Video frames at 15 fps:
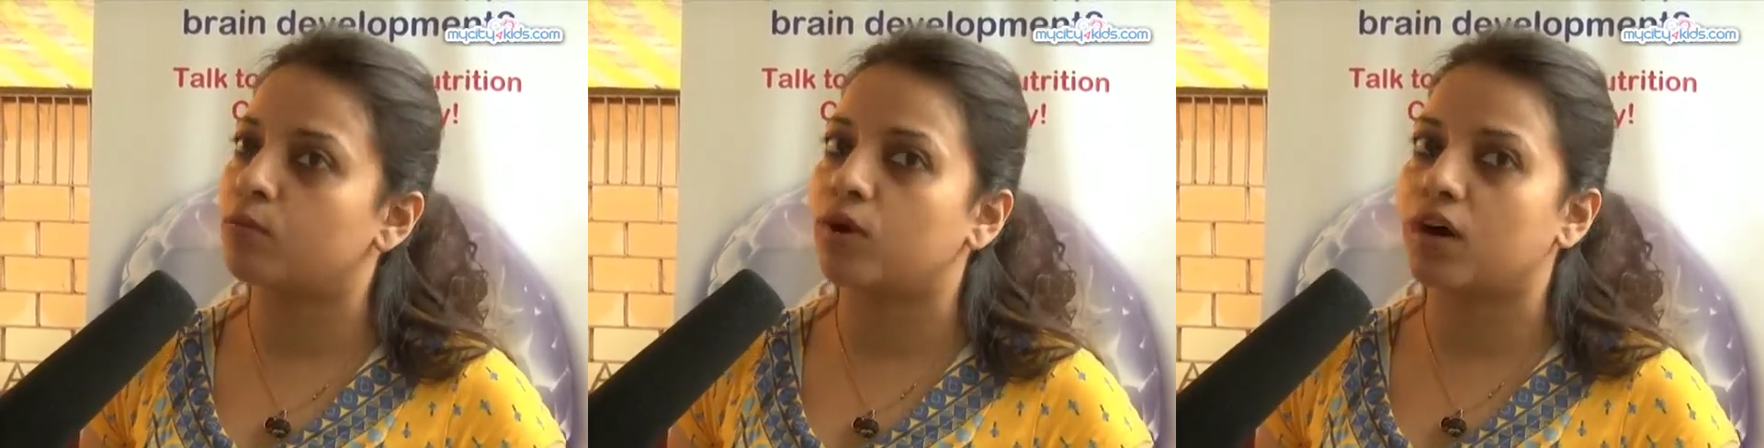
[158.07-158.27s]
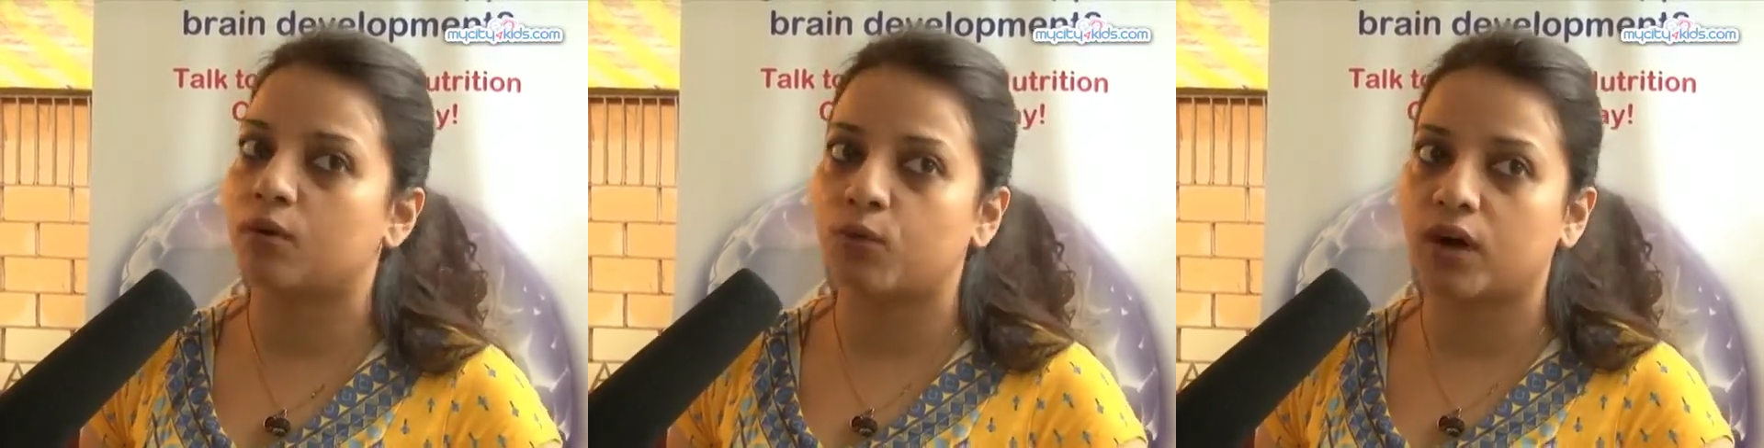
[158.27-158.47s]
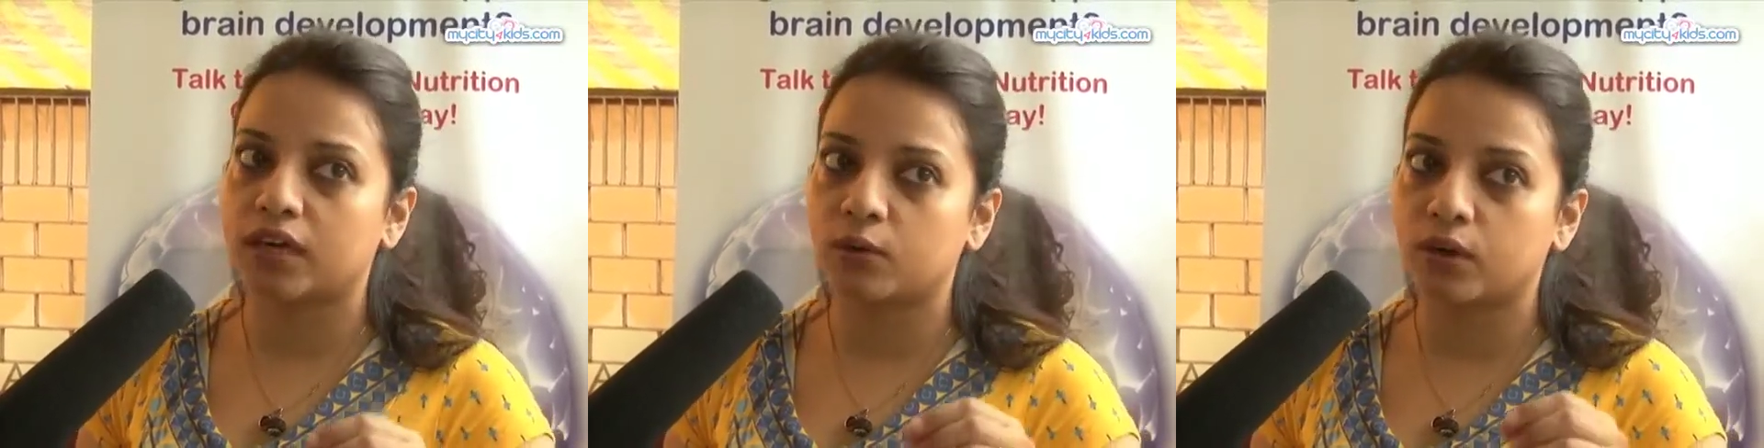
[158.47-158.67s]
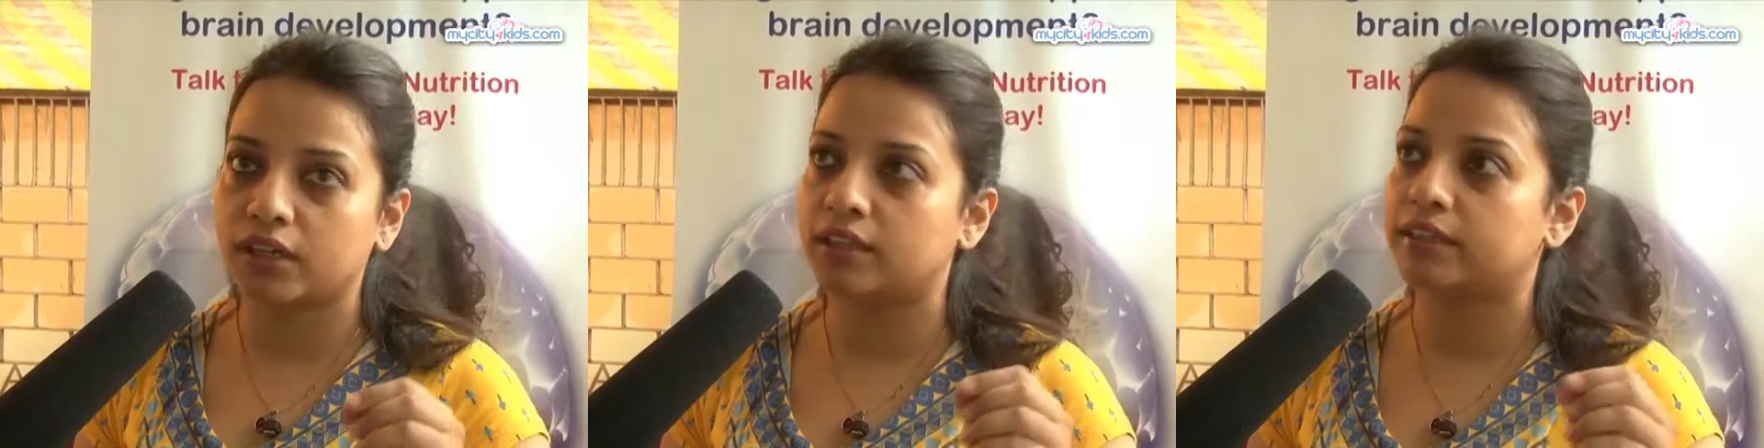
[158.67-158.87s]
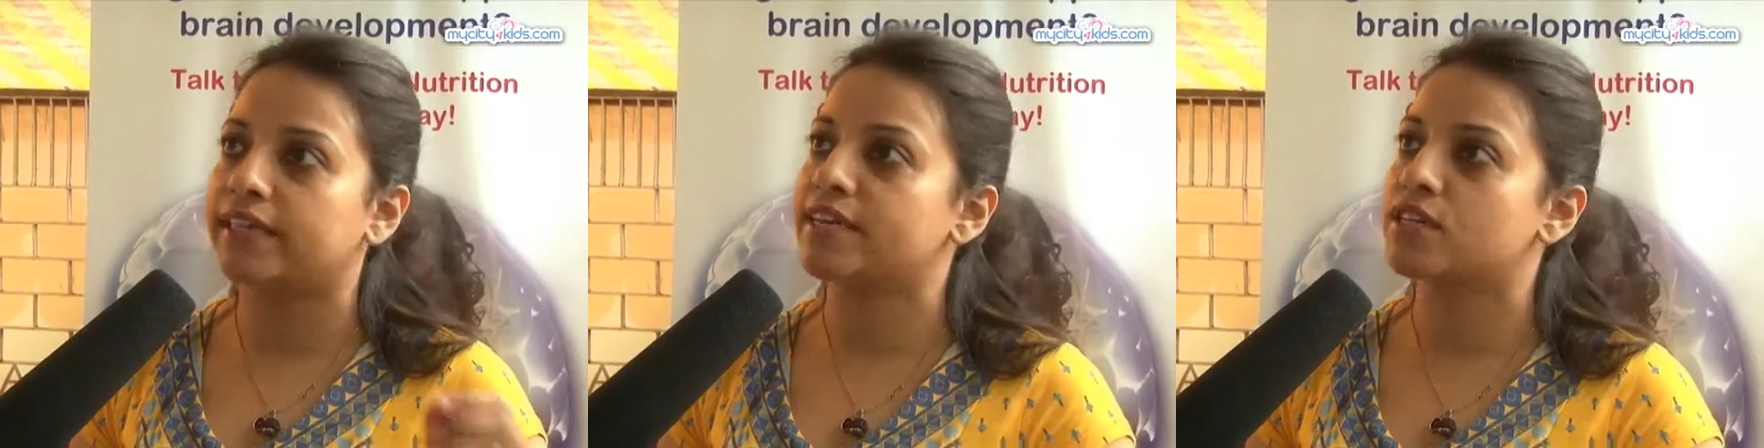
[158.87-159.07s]
what are
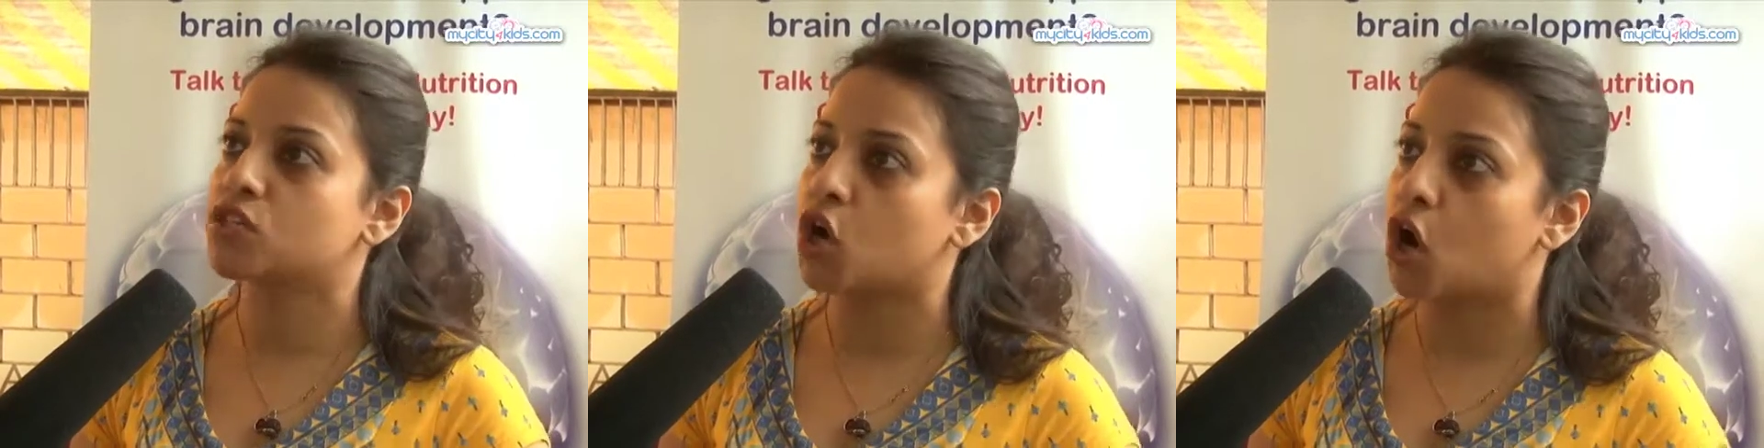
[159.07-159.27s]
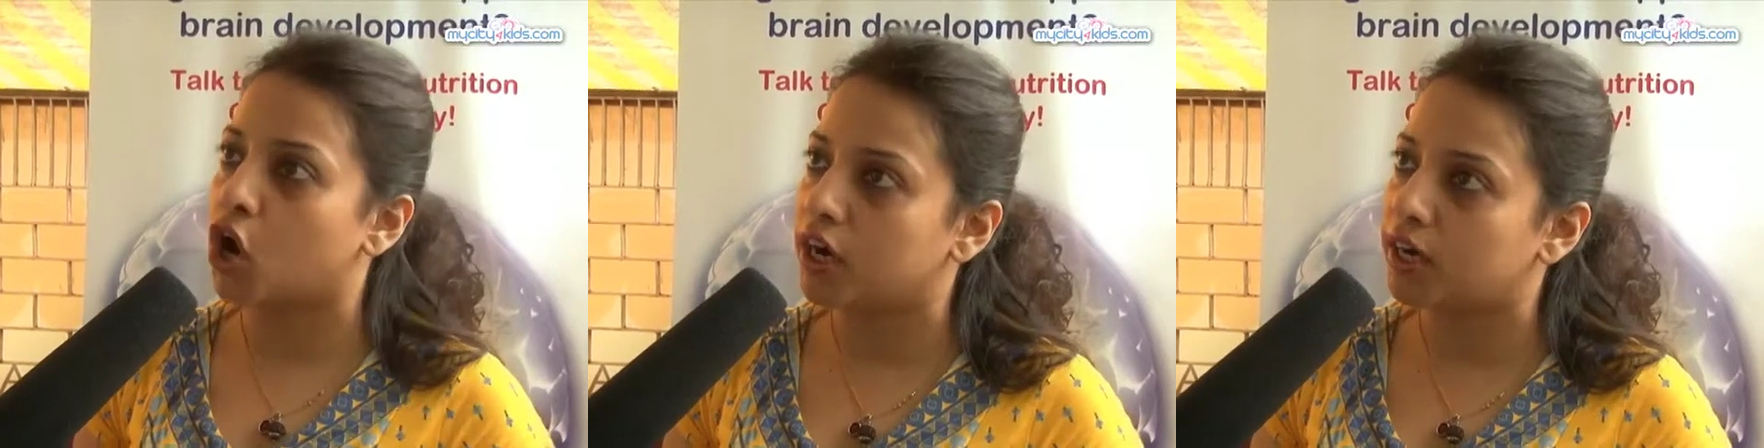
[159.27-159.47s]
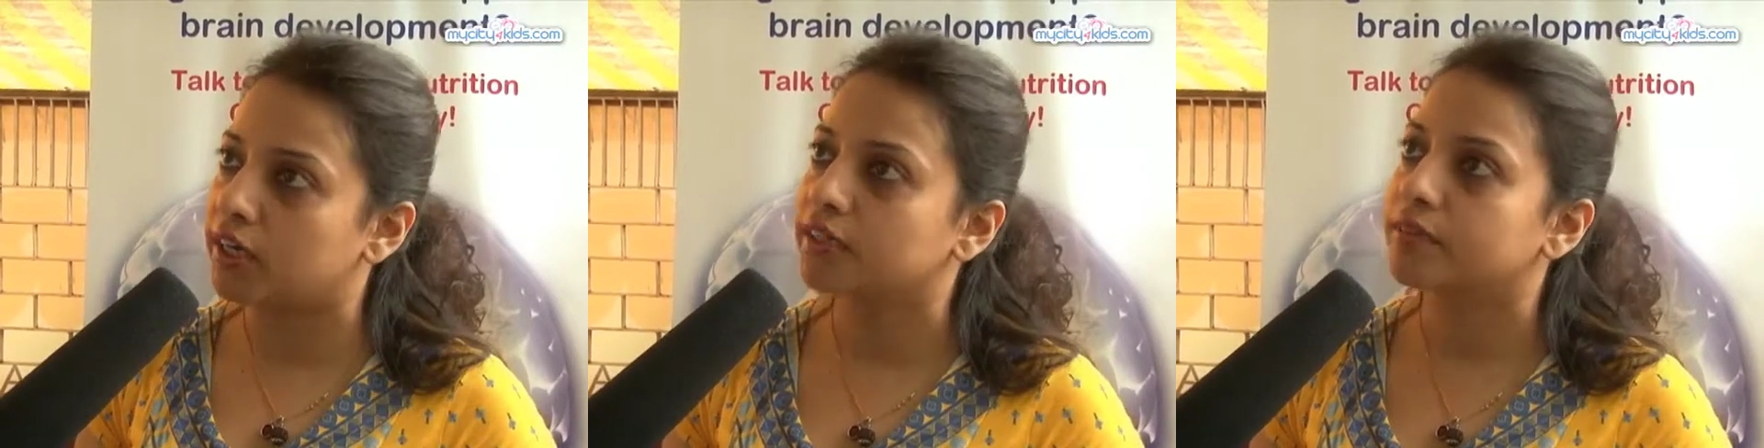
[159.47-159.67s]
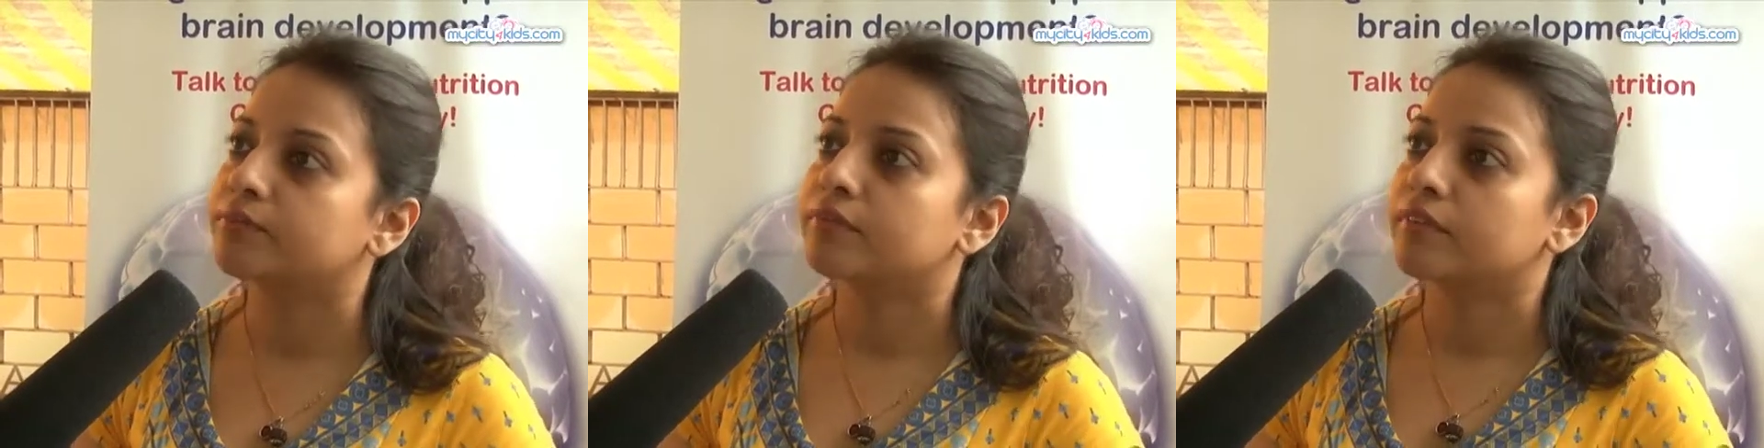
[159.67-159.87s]
the things called,